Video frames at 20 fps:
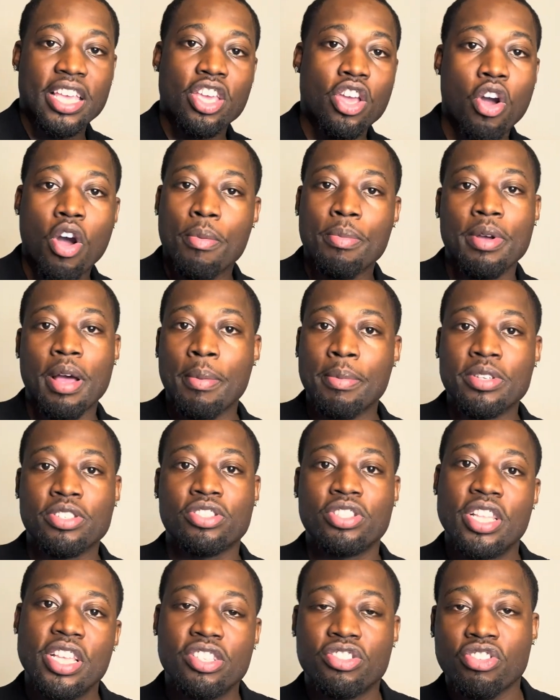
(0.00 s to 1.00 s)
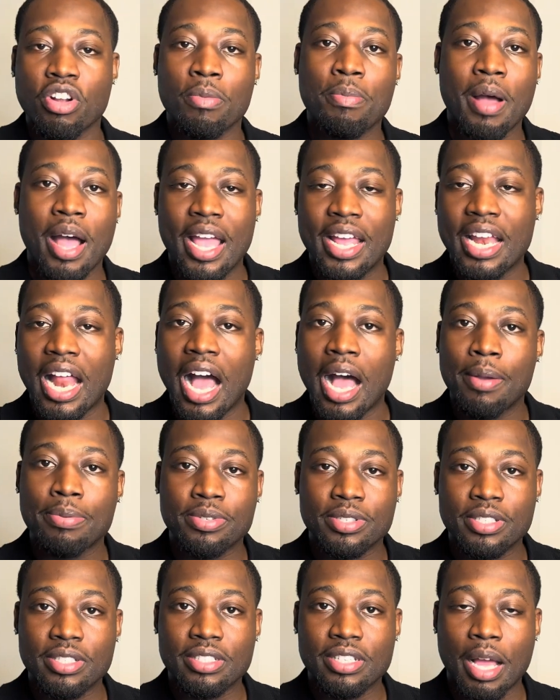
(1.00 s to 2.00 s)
yo, I'm gonna then start buying options.